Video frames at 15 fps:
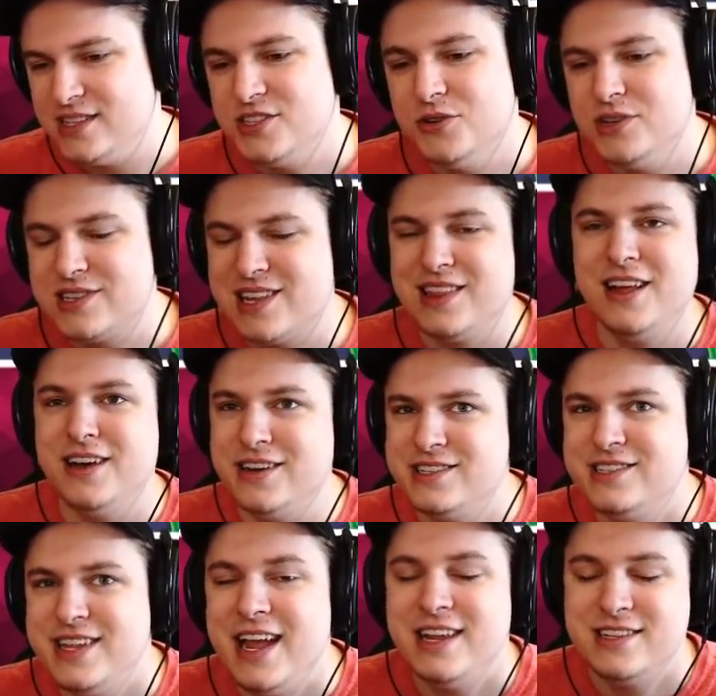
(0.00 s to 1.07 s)
So there's a lot at
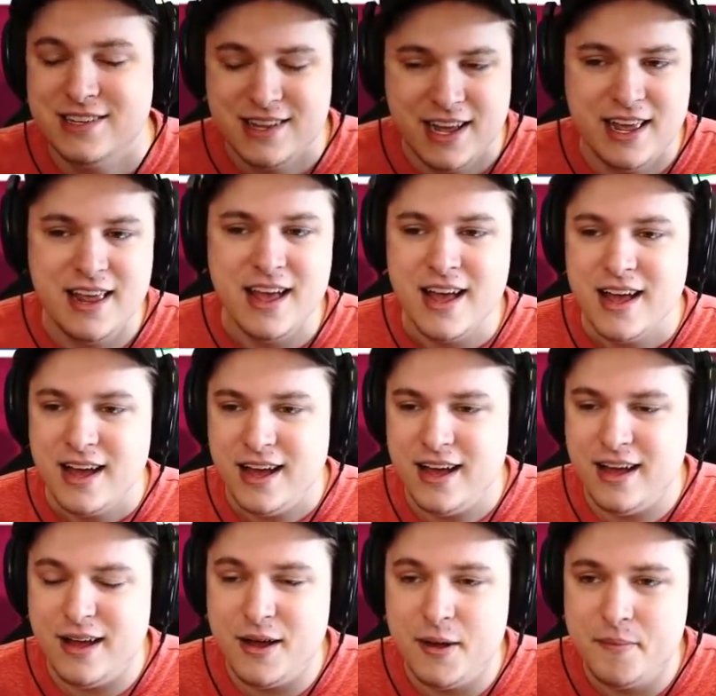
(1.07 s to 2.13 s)
stake today,
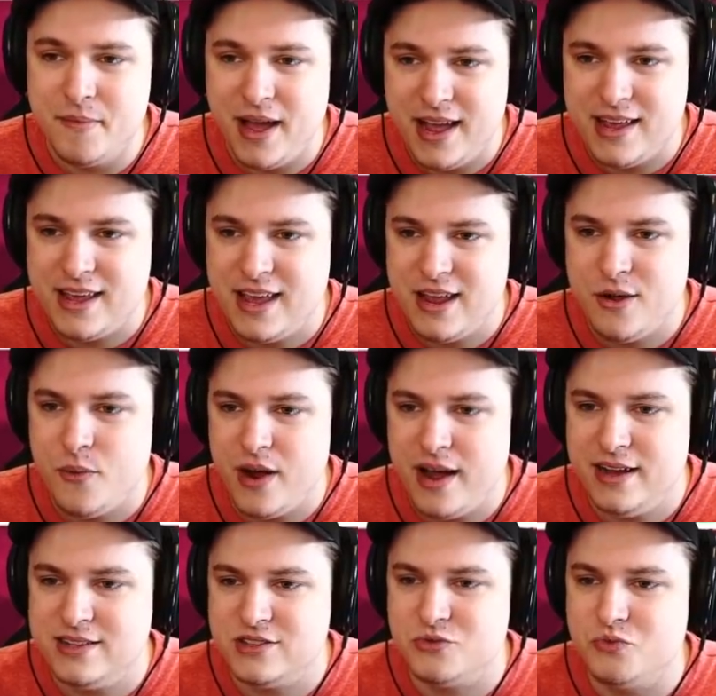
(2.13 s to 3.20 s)
um, and Kira
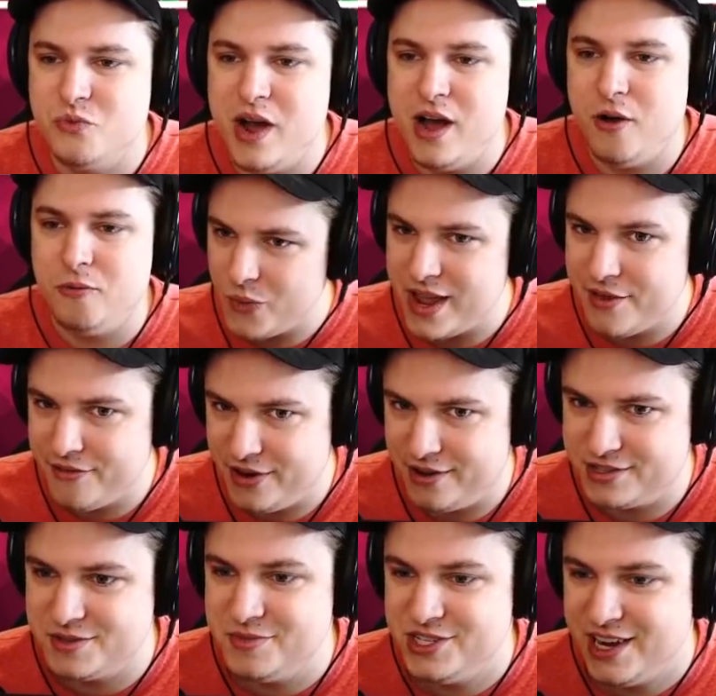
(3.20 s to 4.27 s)
as well. We have an
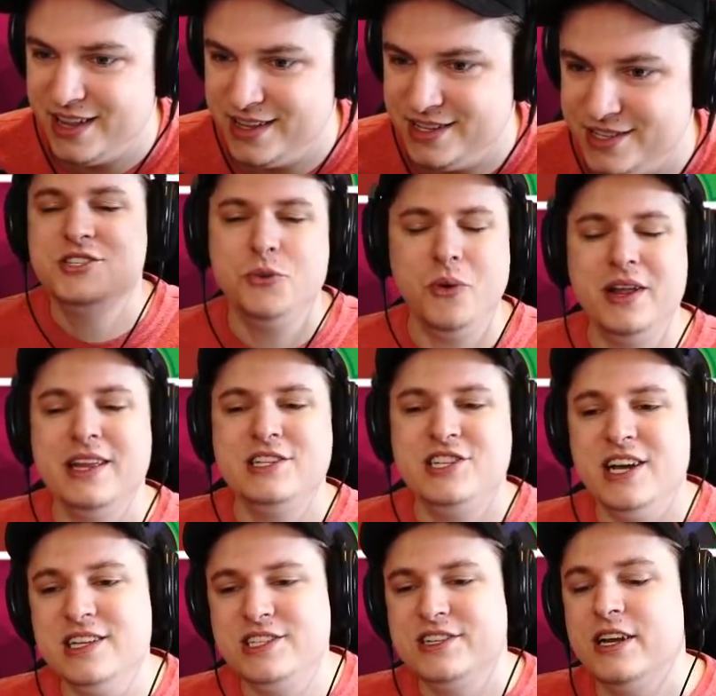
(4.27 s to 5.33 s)
awesome challenge. So what the
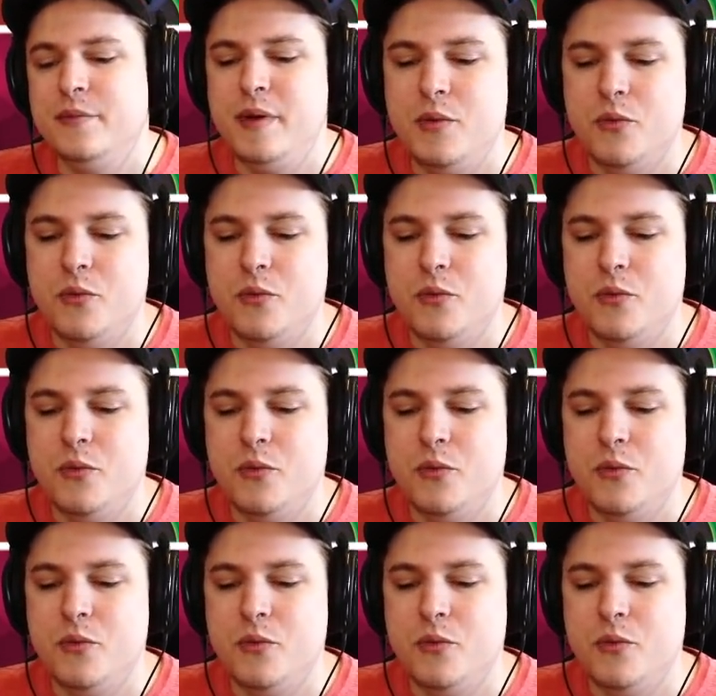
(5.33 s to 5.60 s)
challenge is gonna be,